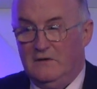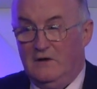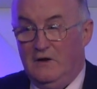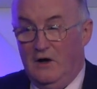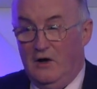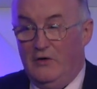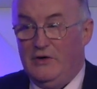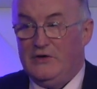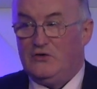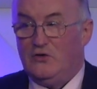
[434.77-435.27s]

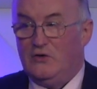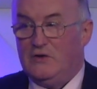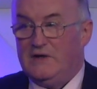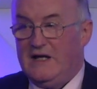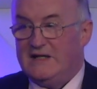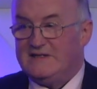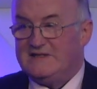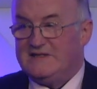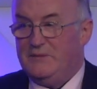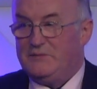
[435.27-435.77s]
I returned
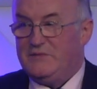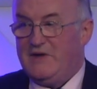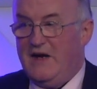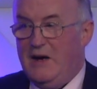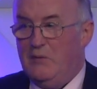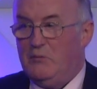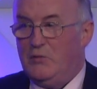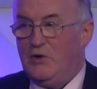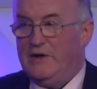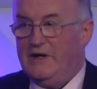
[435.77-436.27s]
that
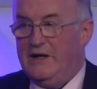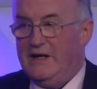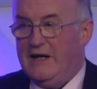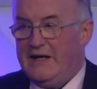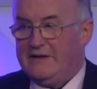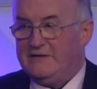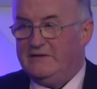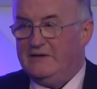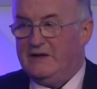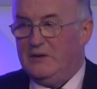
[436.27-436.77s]
September in an
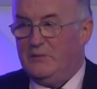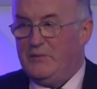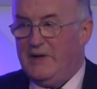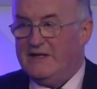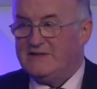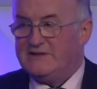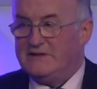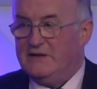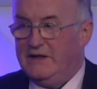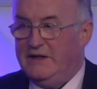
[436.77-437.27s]
acting
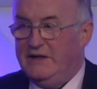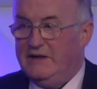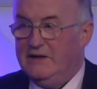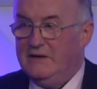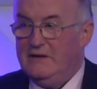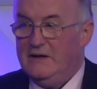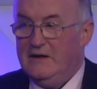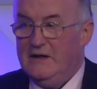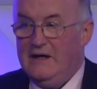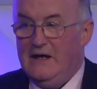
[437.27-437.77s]
capacity,
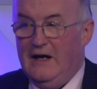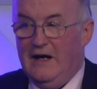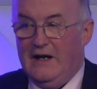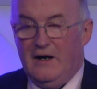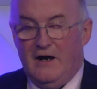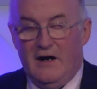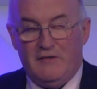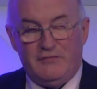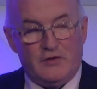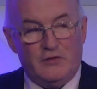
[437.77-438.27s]
and
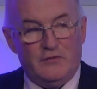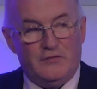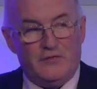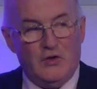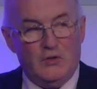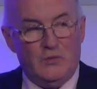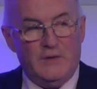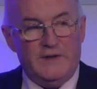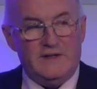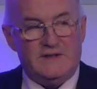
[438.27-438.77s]
after a
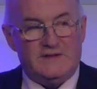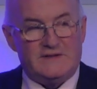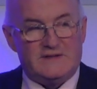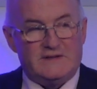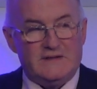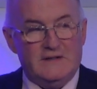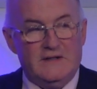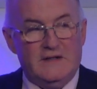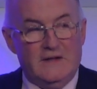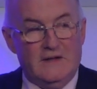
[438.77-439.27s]
few
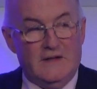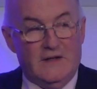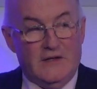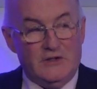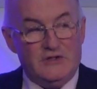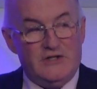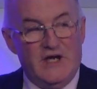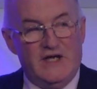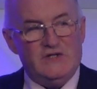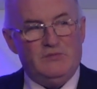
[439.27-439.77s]
weeks,
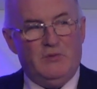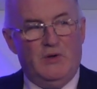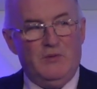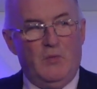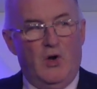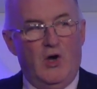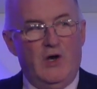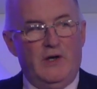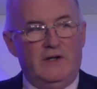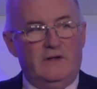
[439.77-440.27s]
changed my
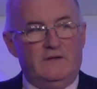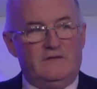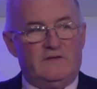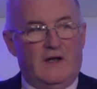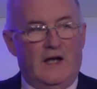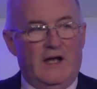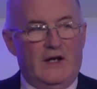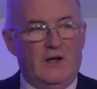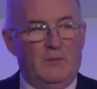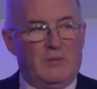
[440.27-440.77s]
mind
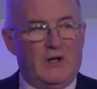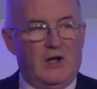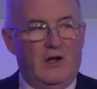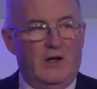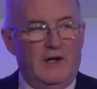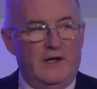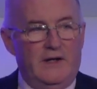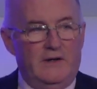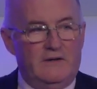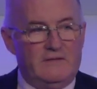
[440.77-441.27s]
and
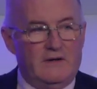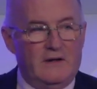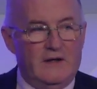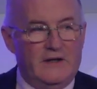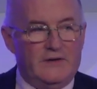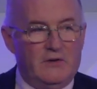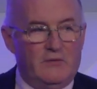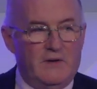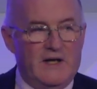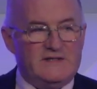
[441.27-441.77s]
applied,
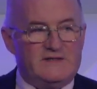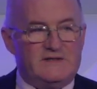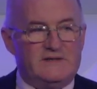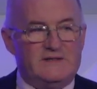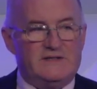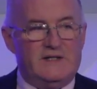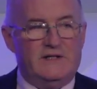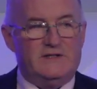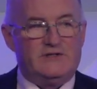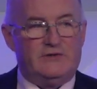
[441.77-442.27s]
and the rest
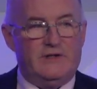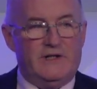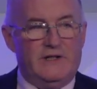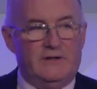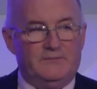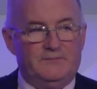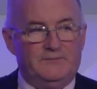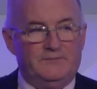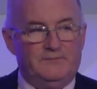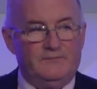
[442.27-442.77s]
is history.
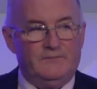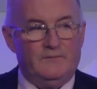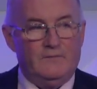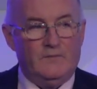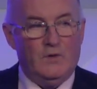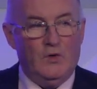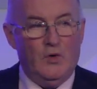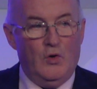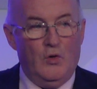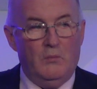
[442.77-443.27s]

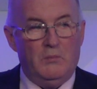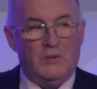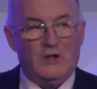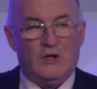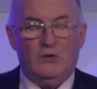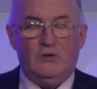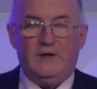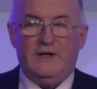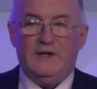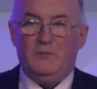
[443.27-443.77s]
But
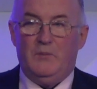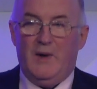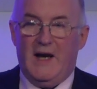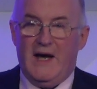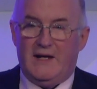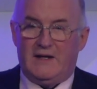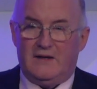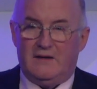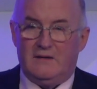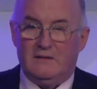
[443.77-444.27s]
looking
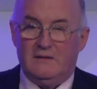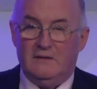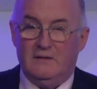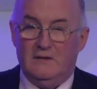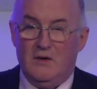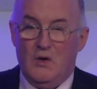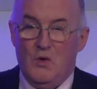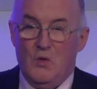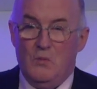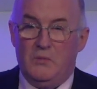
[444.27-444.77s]
back,
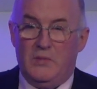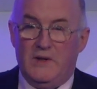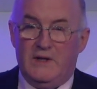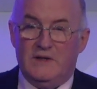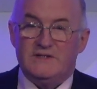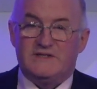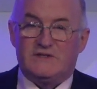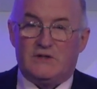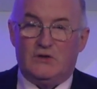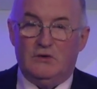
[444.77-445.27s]
being
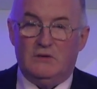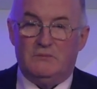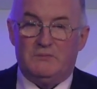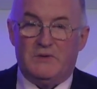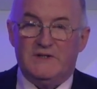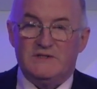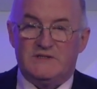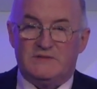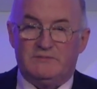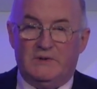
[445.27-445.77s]
a school
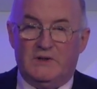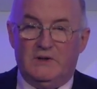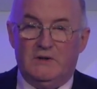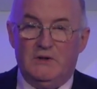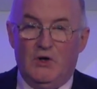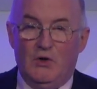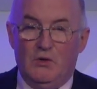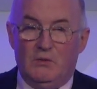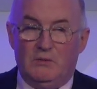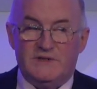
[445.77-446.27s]
principal
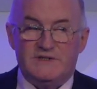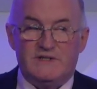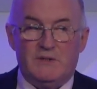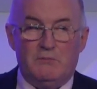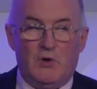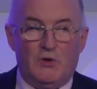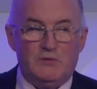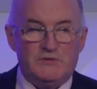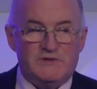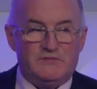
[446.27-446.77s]
was the
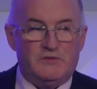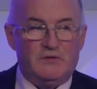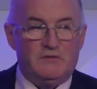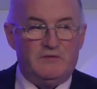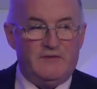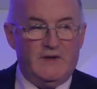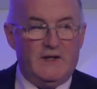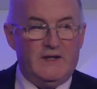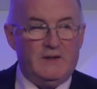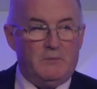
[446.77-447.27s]
most
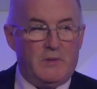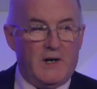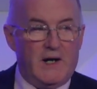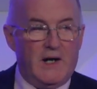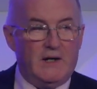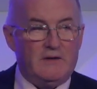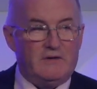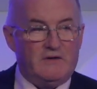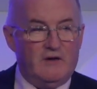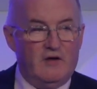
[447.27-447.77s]
fulfilling
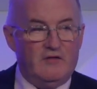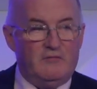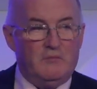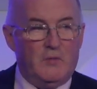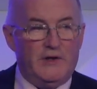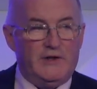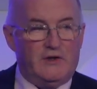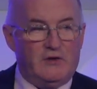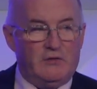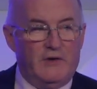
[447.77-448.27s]
part of
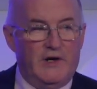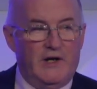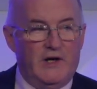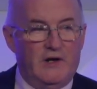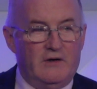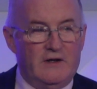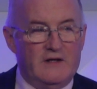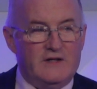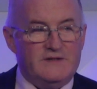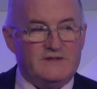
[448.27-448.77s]
my
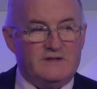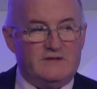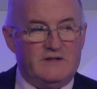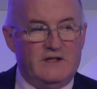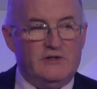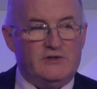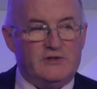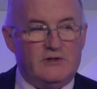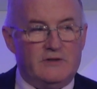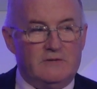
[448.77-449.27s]
career as a
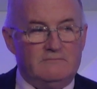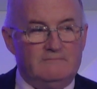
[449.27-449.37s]
teacher.